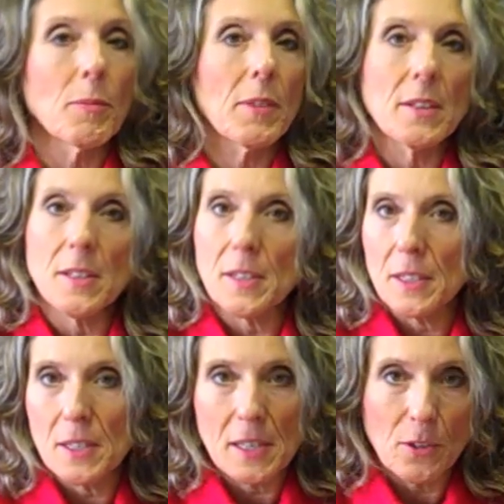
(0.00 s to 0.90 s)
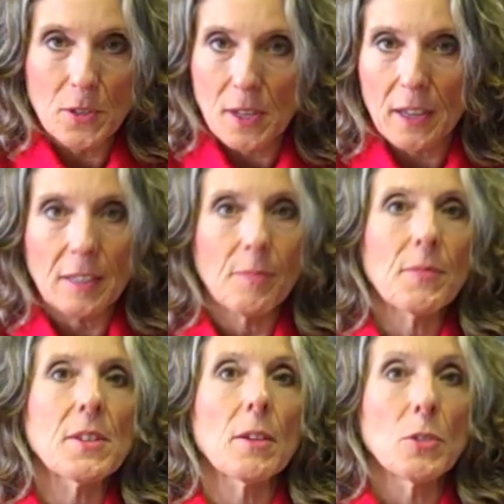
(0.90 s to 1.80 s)
This isn't a single study.
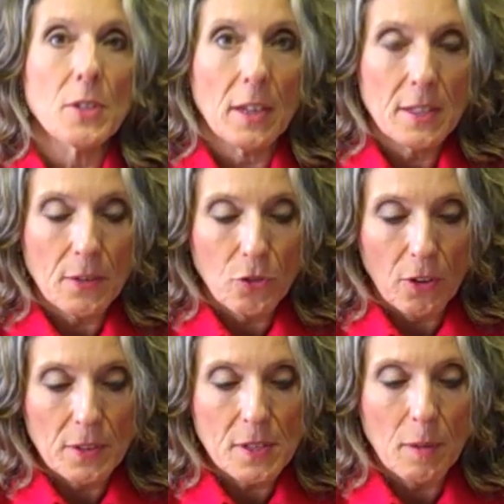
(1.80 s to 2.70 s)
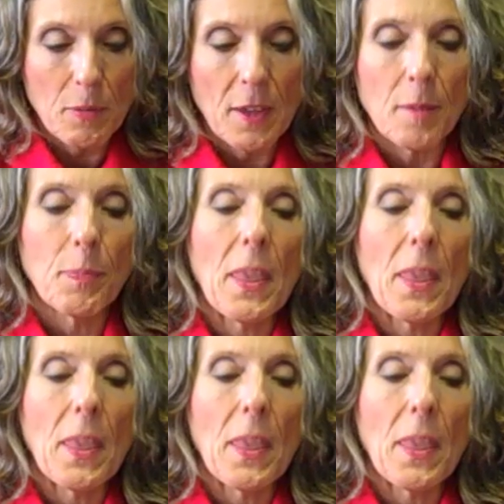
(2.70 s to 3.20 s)
Several studies have shown the same thing.